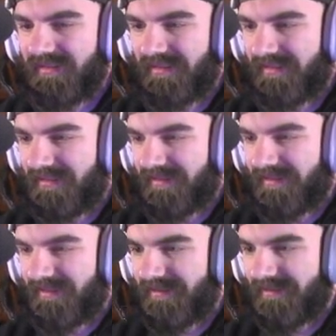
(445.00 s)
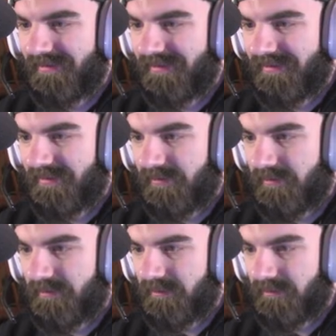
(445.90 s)

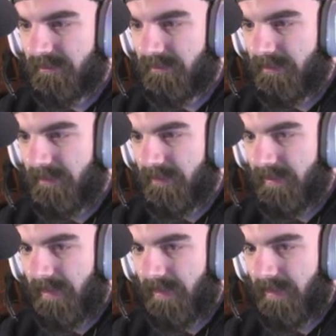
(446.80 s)
(silence)